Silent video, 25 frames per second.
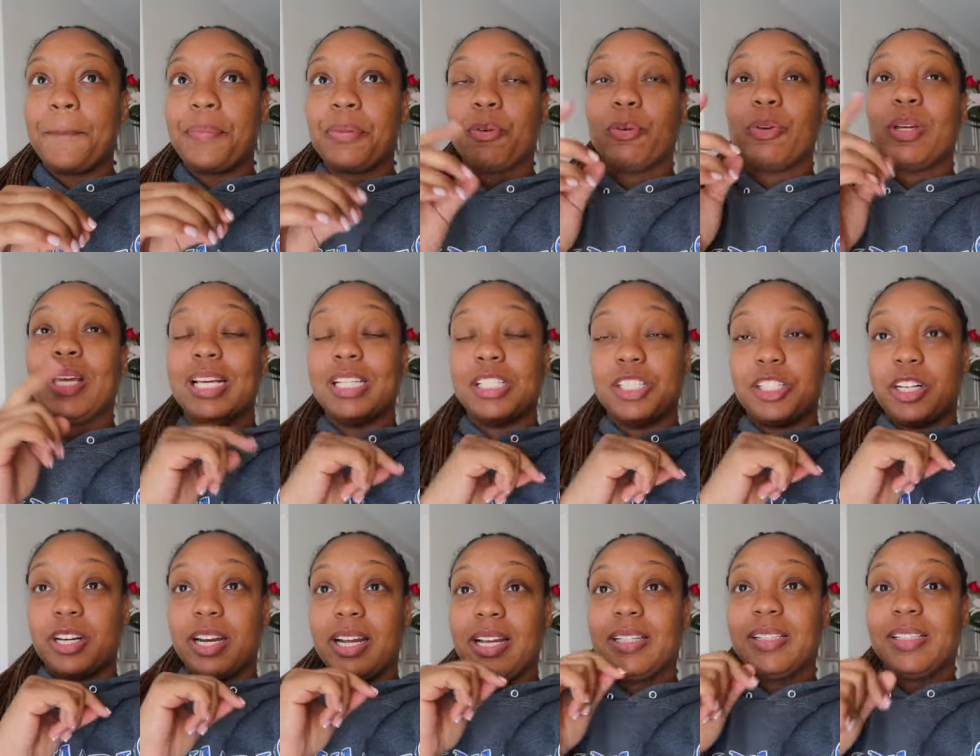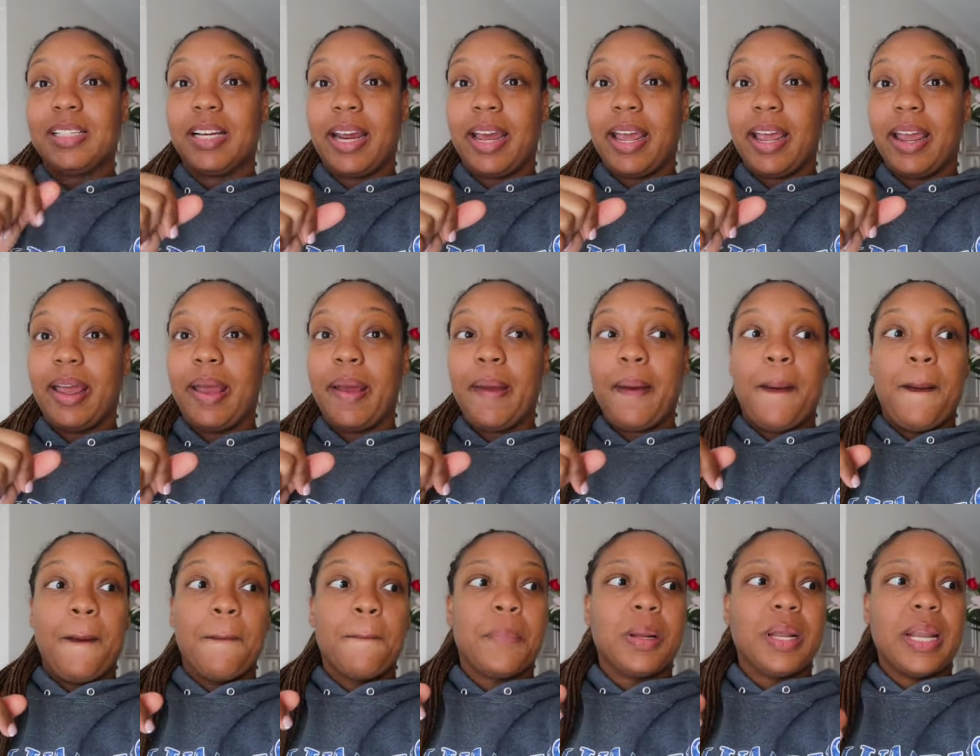well yesterday and today,
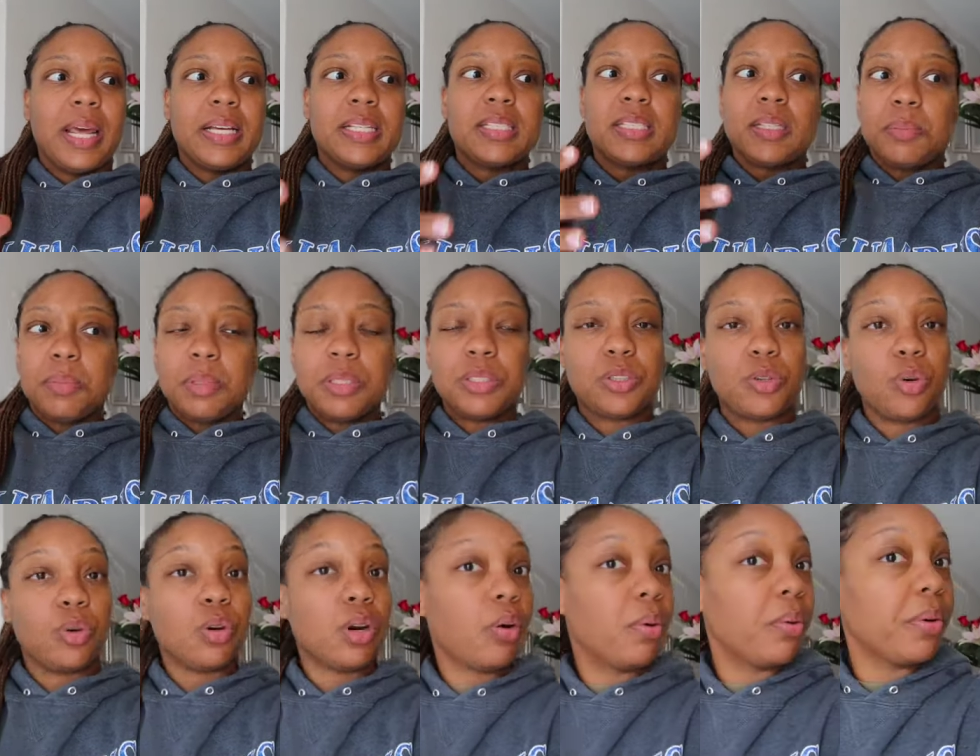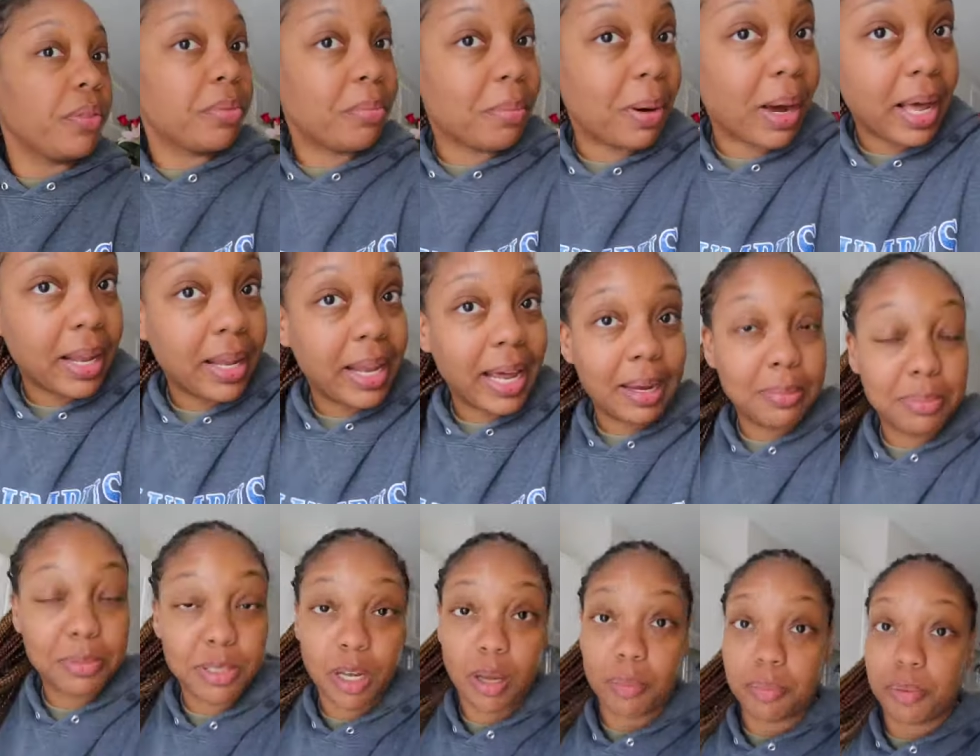but like something's going on with my
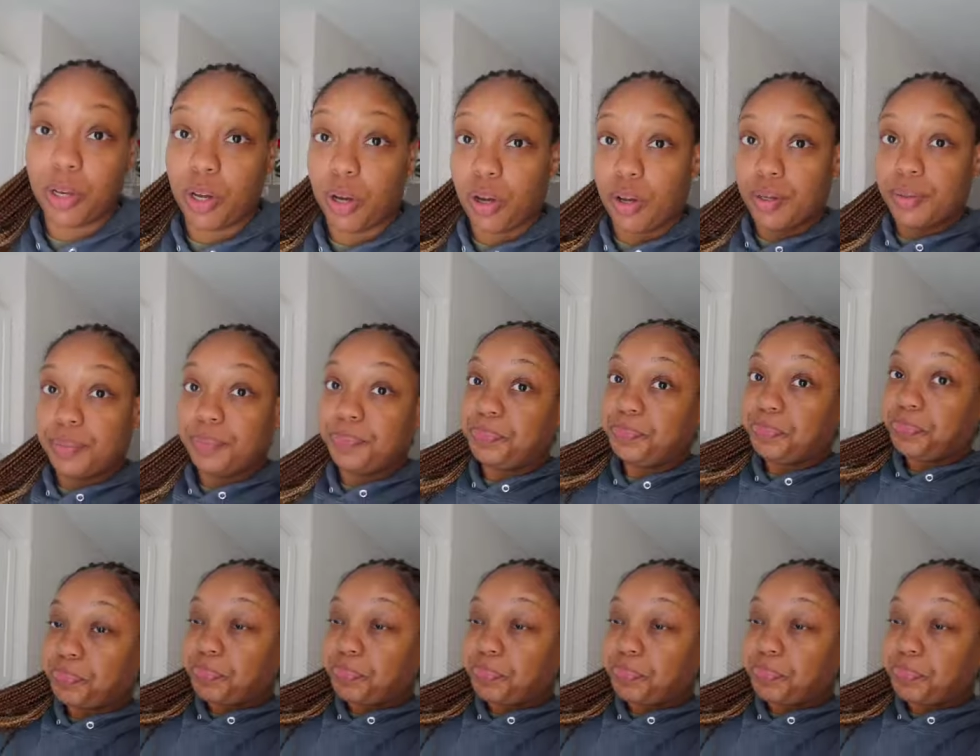laptop, y'all.